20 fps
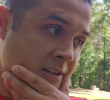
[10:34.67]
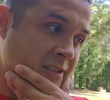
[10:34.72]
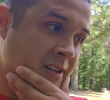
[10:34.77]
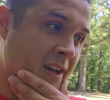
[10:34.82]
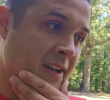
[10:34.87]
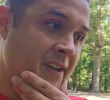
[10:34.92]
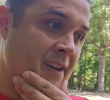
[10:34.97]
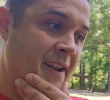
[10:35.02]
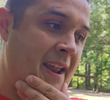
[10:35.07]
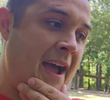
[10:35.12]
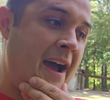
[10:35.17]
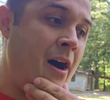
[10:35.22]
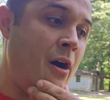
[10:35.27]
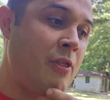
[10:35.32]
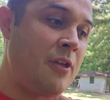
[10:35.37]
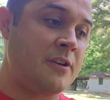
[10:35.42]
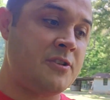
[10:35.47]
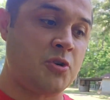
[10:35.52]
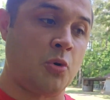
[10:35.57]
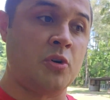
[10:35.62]
to say, now
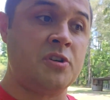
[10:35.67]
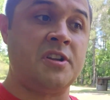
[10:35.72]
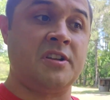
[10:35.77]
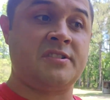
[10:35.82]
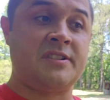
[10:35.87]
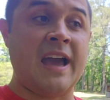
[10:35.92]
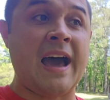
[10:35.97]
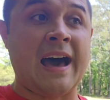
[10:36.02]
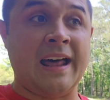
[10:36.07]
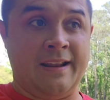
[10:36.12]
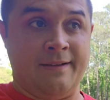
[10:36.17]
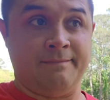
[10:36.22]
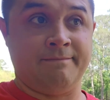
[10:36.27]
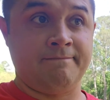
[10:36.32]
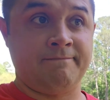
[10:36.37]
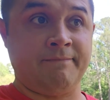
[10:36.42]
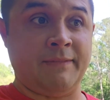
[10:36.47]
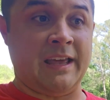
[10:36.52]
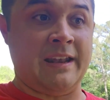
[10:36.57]
that Georgia's got him,